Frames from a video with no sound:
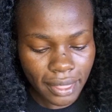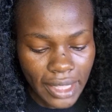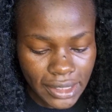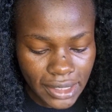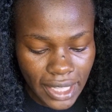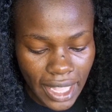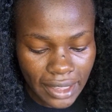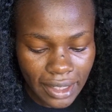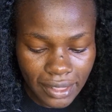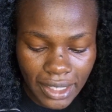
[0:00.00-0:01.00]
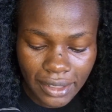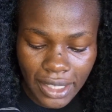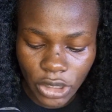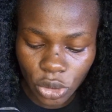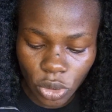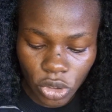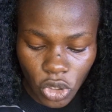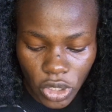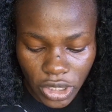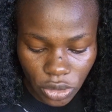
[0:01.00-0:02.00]
That's the other thing that you
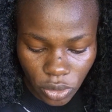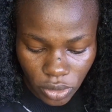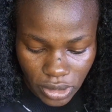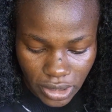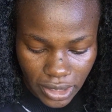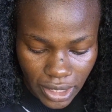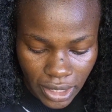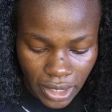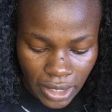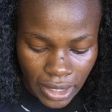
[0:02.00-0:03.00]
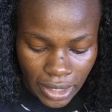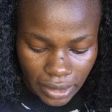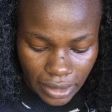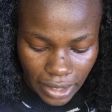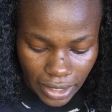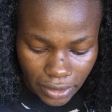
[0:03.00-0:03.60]
also need to consider, the